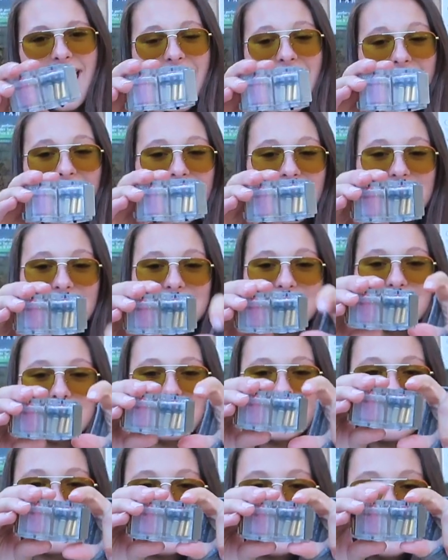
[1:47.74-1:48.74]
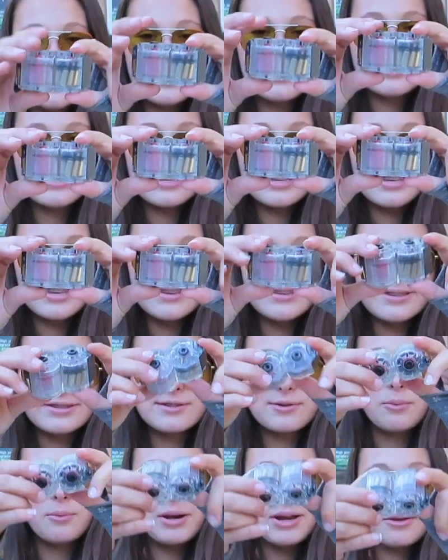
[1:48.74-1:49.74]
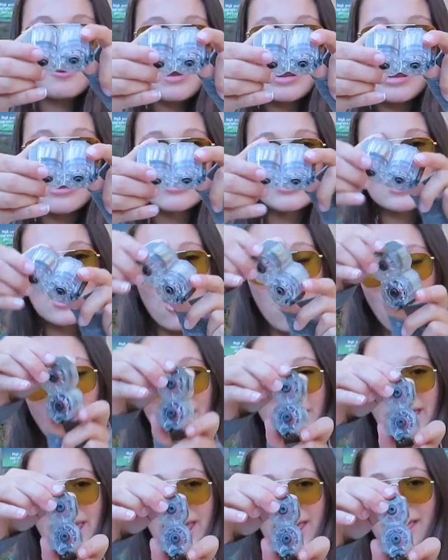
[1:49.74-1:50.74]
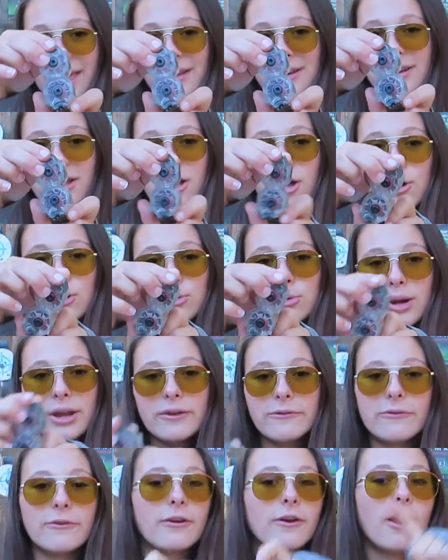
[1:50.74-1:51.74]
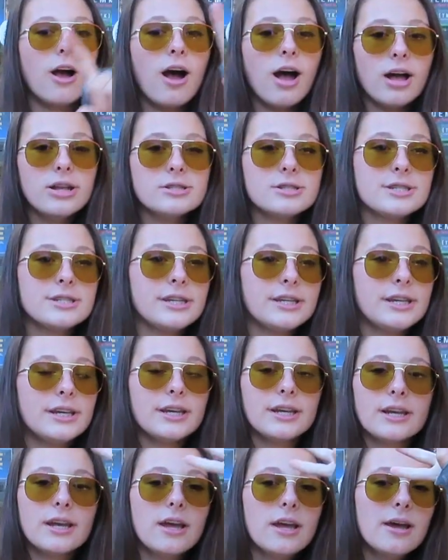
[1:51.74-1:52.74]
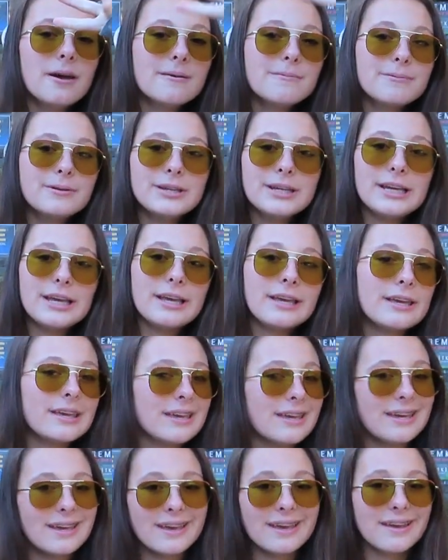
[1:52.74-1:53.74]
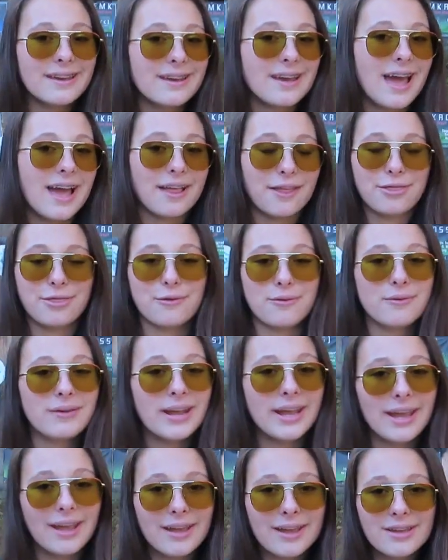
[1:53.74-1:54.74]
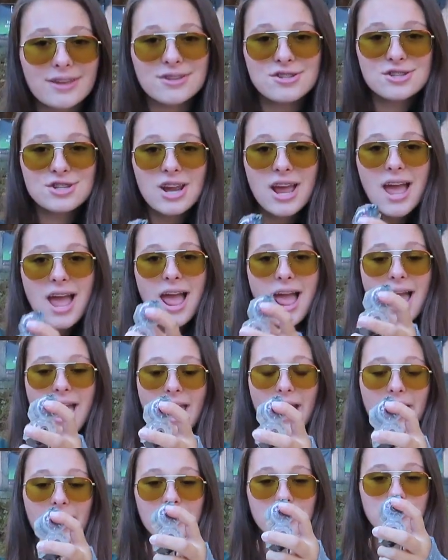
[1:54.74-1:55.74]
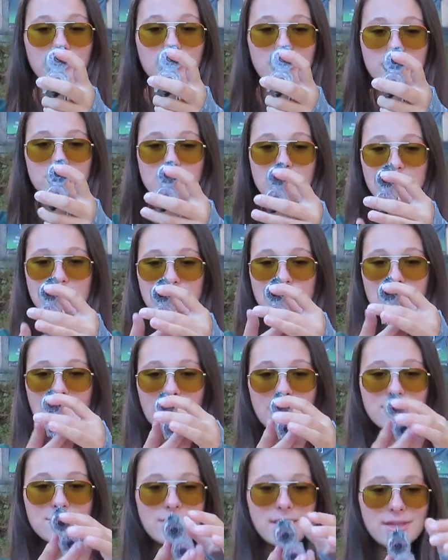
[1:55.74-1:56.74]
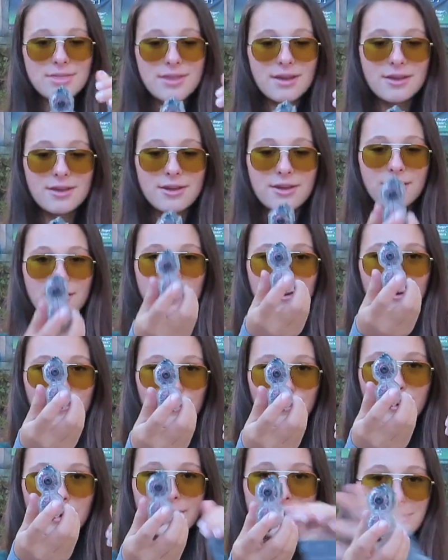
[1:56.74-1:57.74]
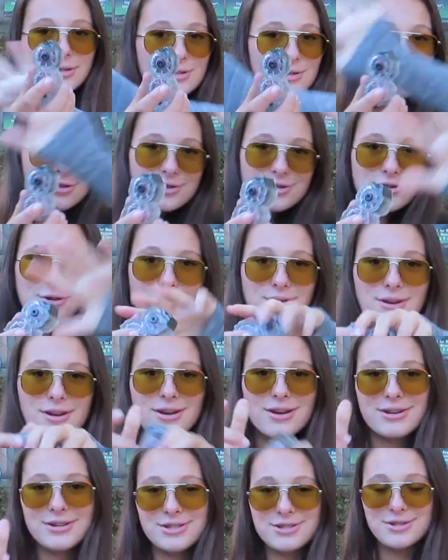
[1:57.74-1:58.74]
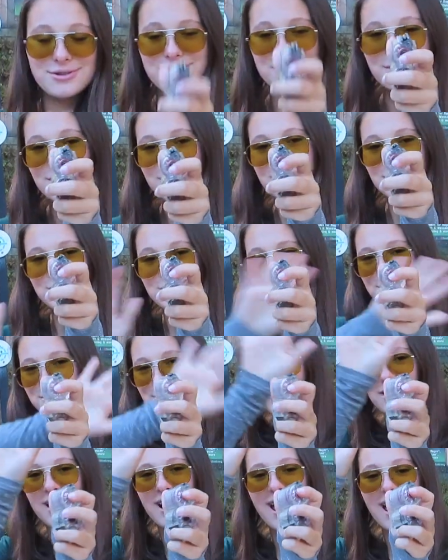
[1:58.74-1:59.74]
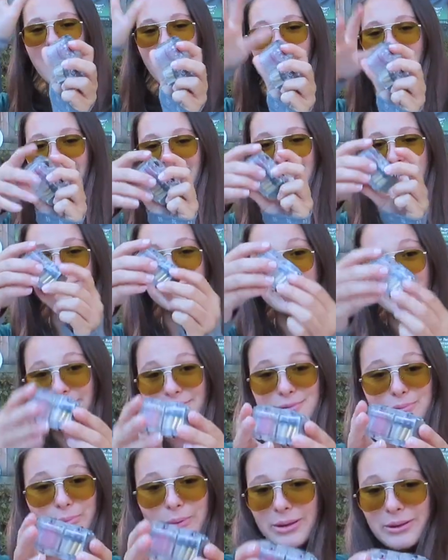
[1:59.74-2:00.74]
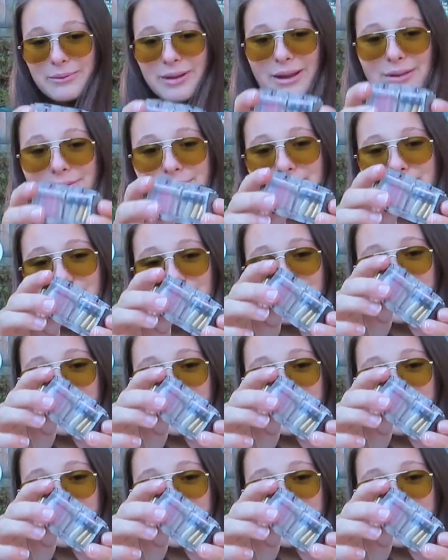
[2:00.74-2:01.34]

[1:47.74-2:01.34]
and this is 20 rounds on hand, great for hunting, planking at the range, and you can just change right there. You can go 1, shoot, 2, shoot, and you have 20 rounds